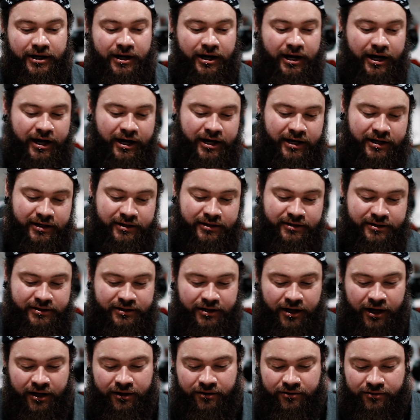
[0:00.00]
and
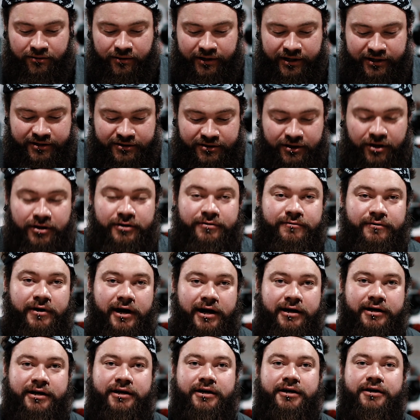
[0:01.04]
I'll always
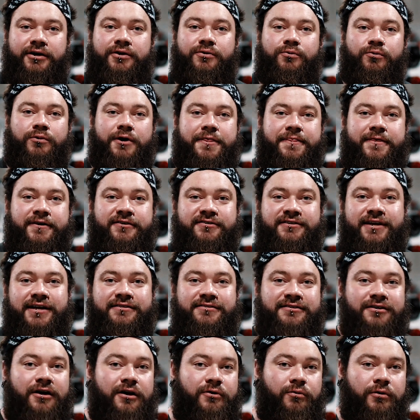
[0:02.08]
unrack with the stance
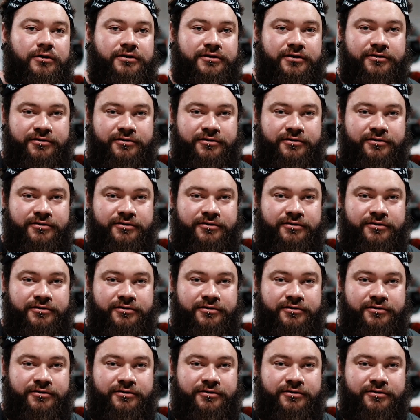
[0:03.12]
that I want to